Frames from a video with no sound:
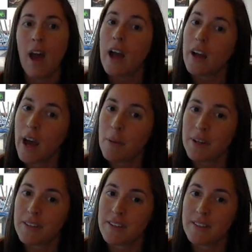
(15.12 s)

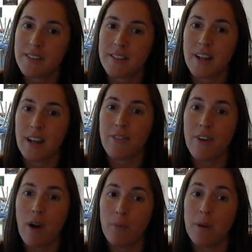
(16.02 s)
Economics is a study
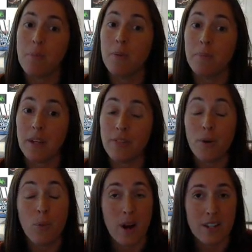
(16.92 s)
of how people meet
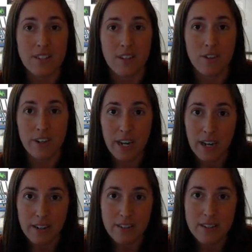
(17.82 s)
their wants and their
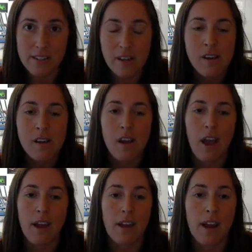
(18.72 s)
needs.
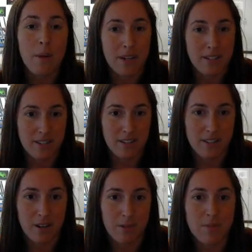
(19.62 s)
Economic
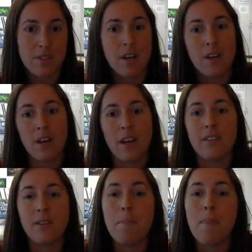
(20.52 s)
systems
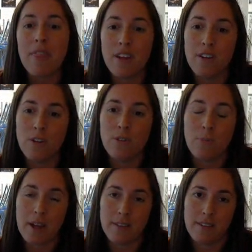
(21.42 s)
is a method used
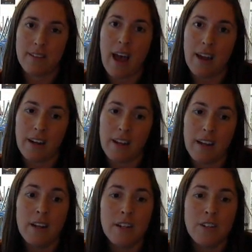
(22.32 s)
by society
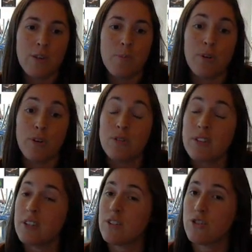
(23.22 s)
to
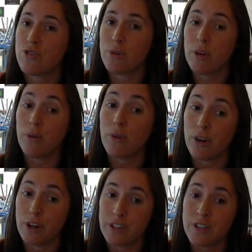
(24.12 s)
produce and distribute
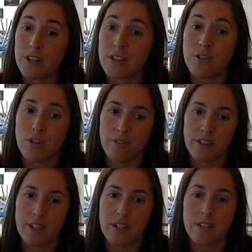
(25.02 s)
goods and
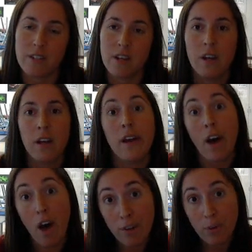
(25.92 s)
services.
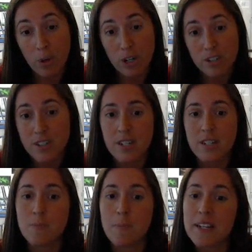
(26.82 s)
In other words,
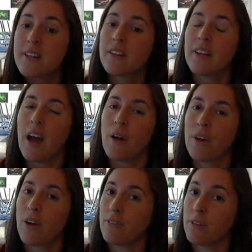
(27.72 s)
it's basically how
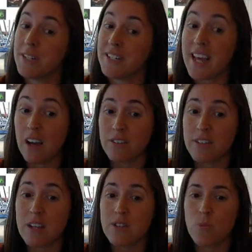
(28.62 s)
the government
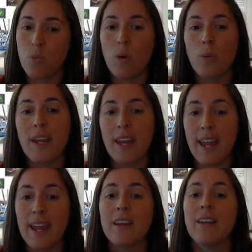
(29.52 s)
tells us what we
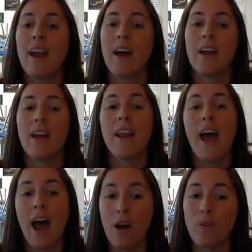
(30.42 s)
can get and
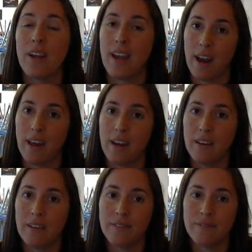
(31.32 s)
how to get
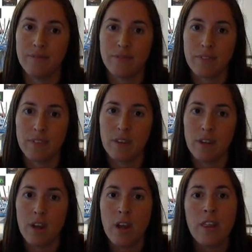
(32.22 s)

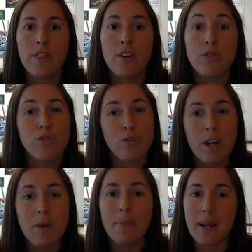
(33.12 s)
it. There's
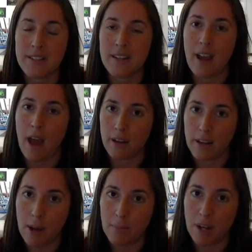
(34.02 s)
three basic
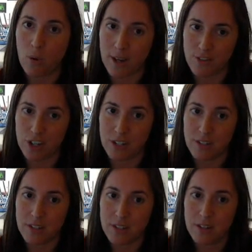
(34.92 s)
economic
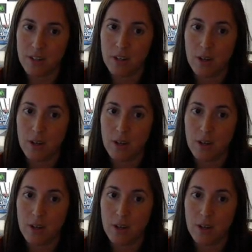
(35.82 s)
questions.